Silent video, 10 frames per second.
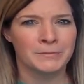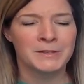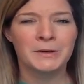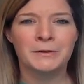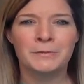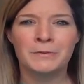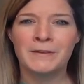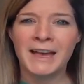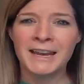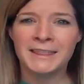So
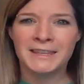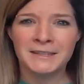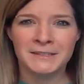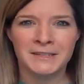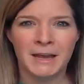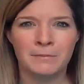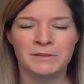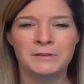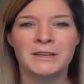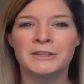we've added this
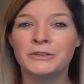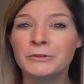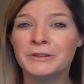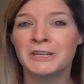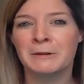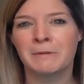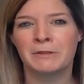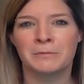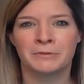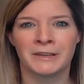step so that you can come up
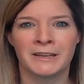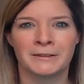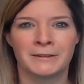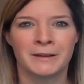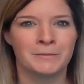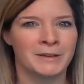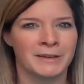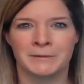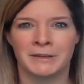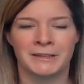with a plan
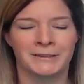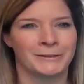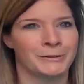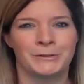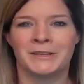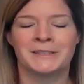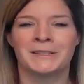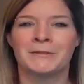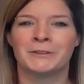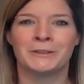because, who doesn't
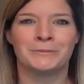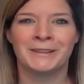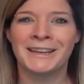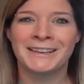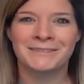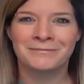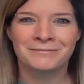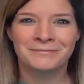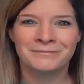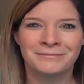love a good plan?
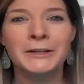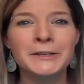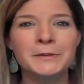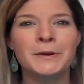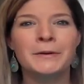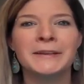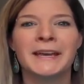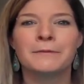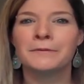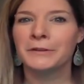Here's where we
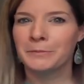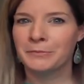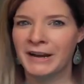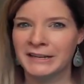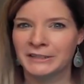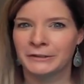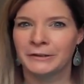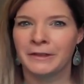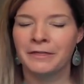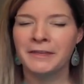get really
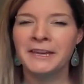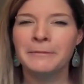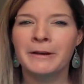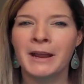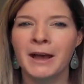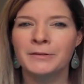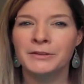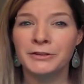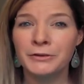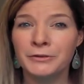practical and think about how
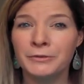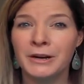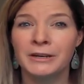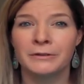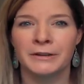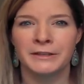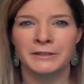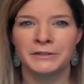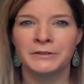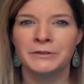you are going
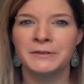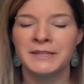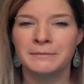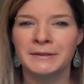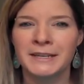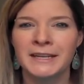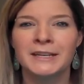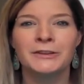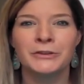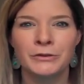to use Simbi
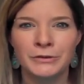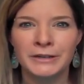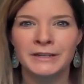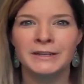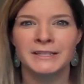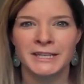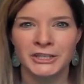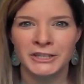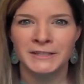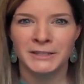in your
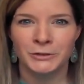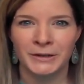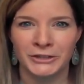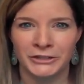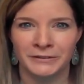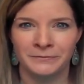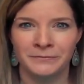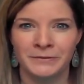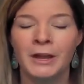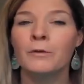teaching situation.
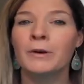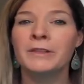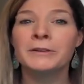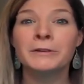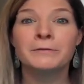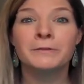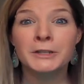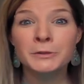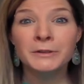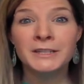Whether you're a
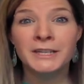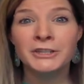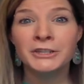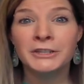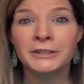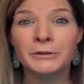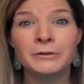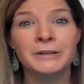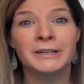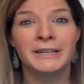virtual teacher
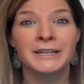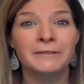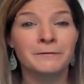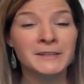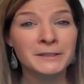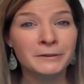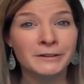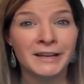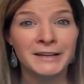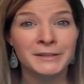or in a physical
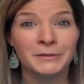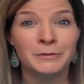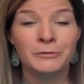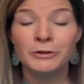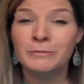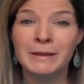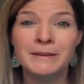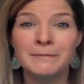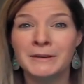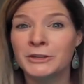classroom, or
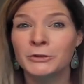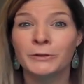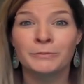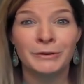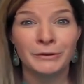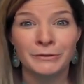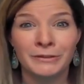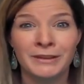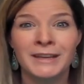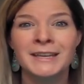maybe a mixture of both,
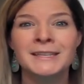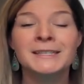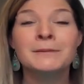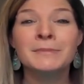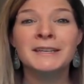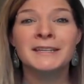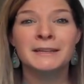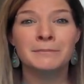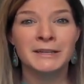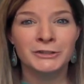Simbi
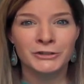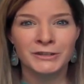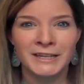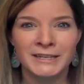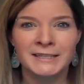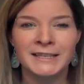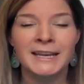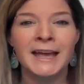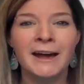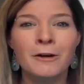can meet your needs
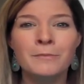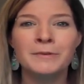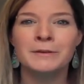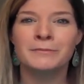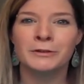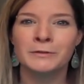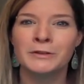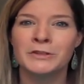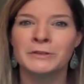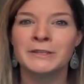and help improve
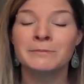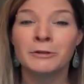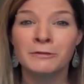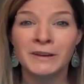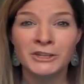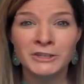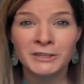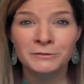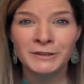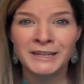your students' motivation
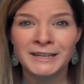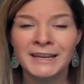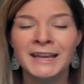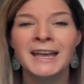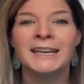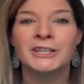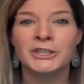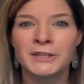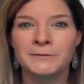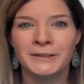to read and
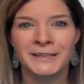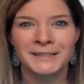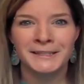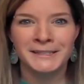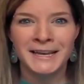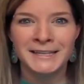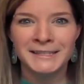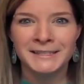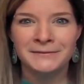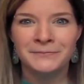achieve reading
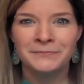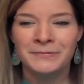success.